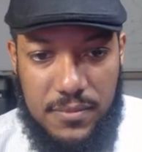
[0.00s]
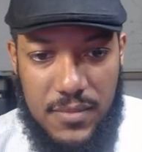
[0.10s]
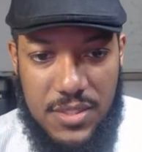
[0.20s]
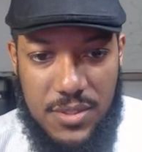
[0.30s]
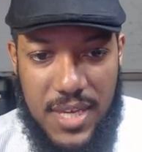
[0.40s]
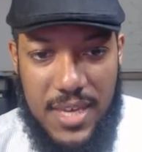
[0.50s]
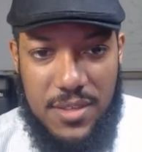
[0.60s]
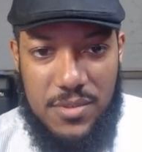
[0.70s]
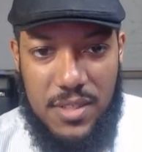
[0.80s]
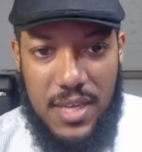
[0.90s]
So yeah,
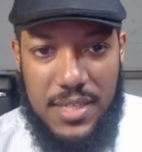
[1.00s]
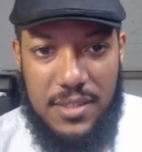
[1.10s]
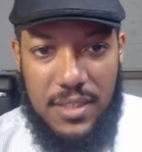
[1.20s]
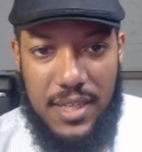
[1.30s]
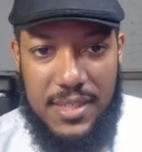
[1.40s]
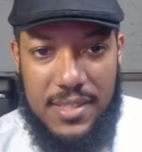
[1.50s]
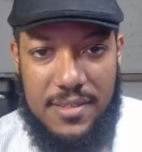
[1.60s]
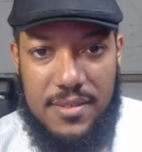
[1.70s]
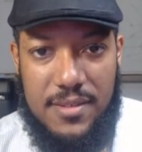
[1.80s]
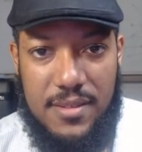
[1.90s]
use a line to align
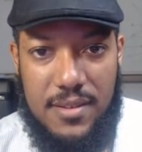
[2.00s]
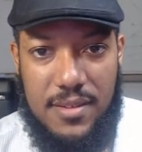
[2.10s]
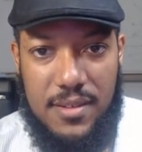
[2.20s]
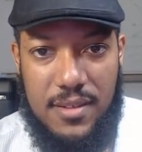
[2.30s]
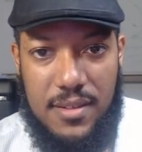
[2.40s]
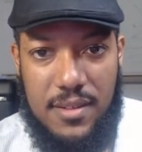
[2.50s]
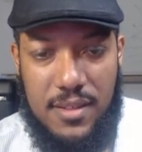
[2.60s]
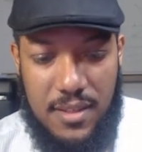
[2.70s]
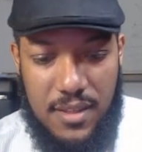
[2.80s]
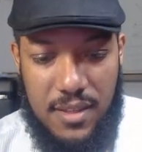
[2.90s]
these,
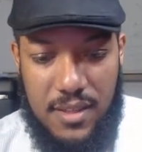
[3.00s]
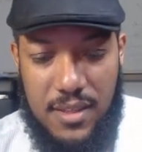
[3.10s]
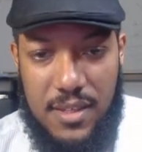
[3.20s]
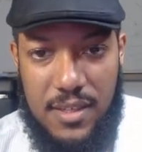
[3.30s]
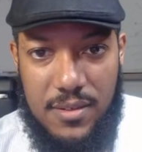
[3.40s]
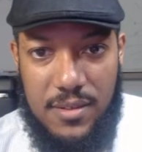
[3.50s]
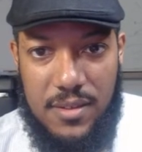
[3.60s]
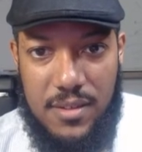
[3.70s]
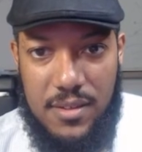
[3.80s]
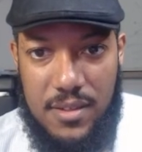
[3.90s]
and
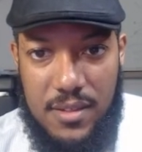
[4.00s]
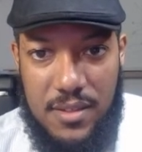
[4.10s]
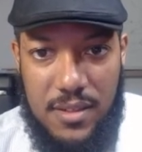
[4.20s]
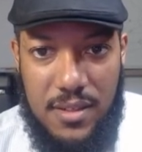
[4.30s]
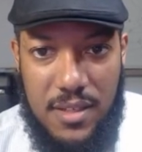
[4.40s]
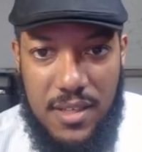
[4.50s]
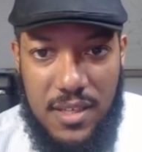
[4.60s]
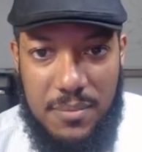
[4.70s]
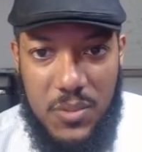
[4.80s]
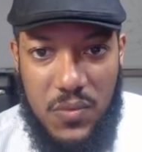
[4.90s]

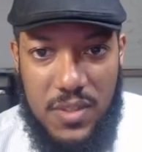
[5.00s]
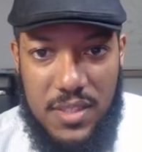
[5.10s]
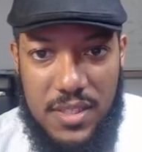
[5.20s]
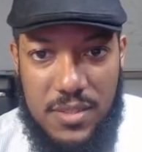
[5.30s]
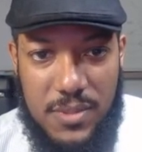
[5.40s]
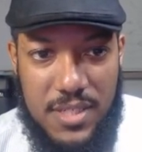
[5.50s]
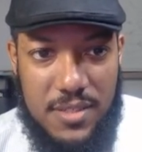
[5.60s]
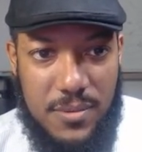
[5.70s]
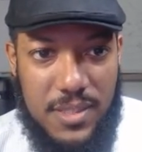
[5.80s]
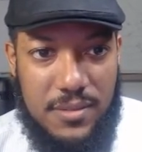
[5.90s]
move in this one as
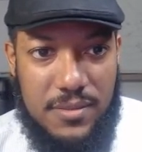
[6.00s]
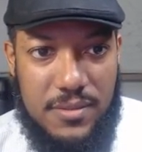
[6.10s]
well.